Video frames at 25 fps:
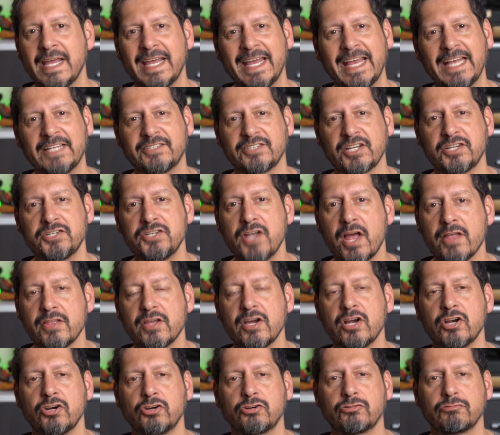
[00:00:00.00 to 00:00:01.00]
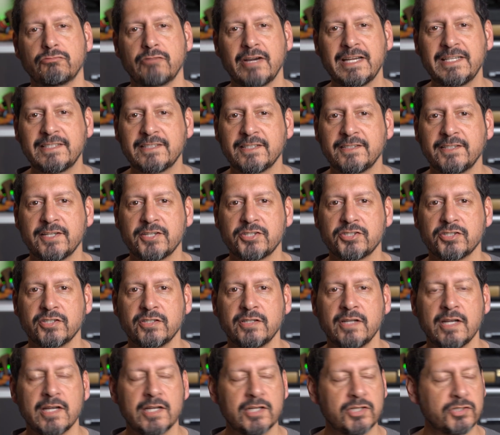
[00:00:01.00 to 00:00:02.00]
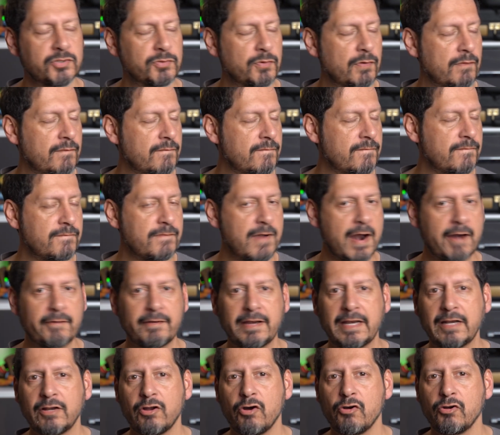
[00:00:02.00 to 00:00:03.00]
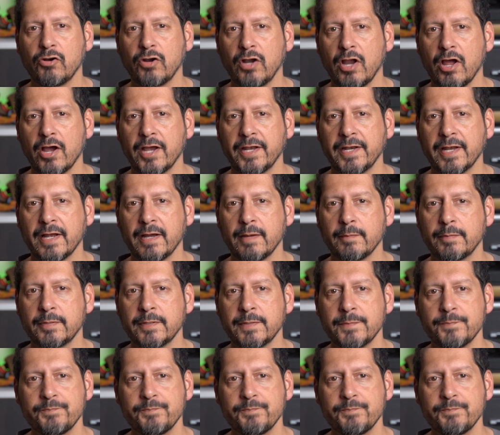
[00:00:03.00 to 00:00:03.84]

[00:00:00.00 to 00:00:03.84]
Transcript: It's another great addition to a very long lineup.